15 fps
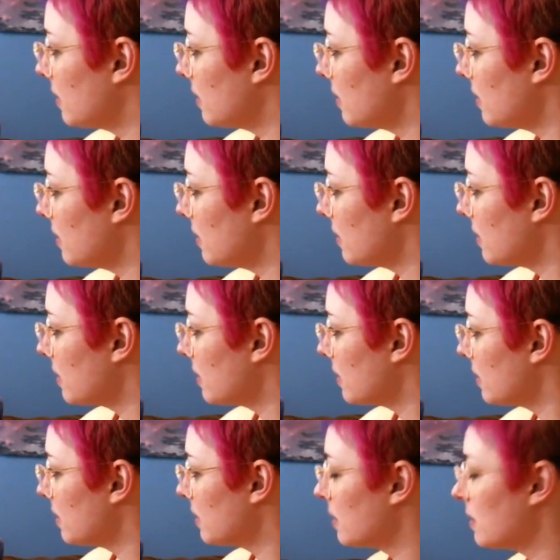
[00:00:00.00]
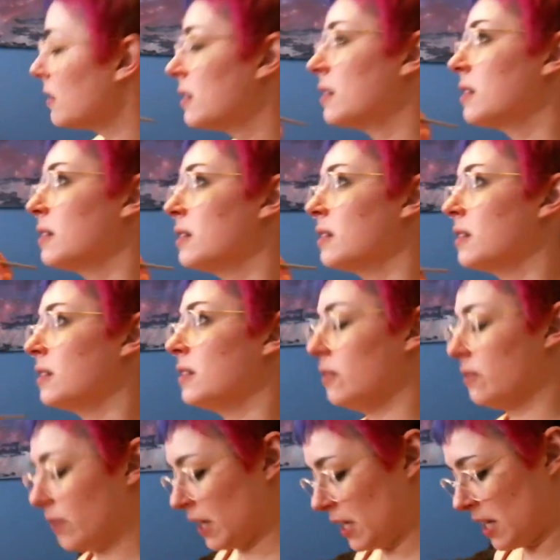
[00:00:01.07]
the
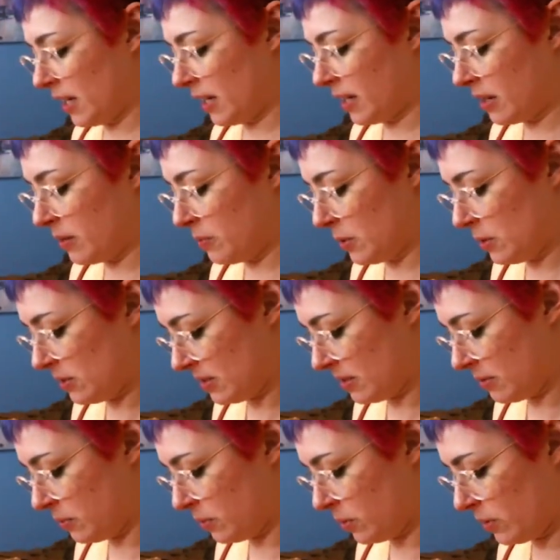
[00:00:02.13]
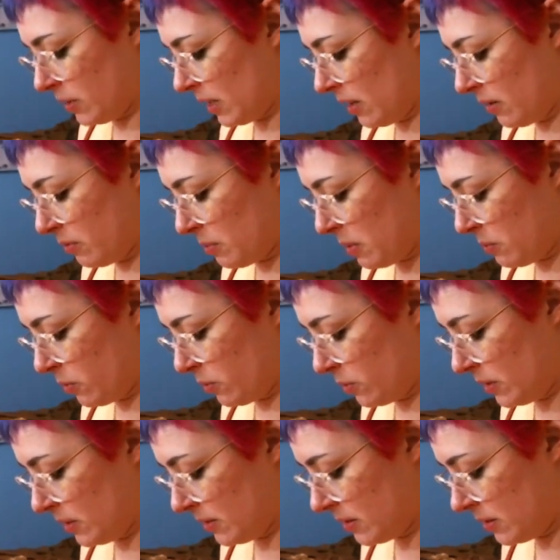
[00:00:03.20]
Viking compass symbol. I can't remember what it's
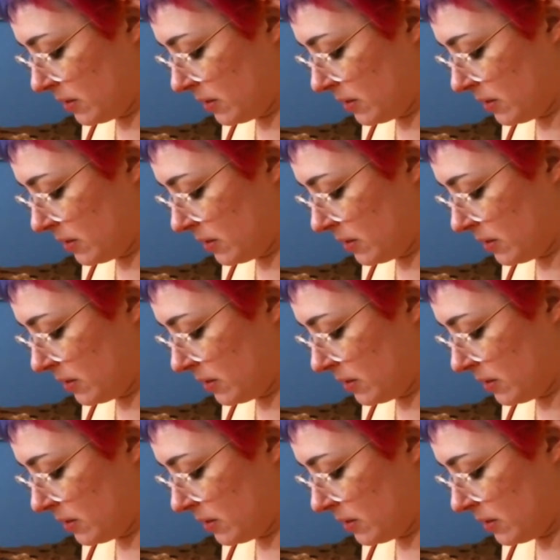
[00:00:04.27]
called.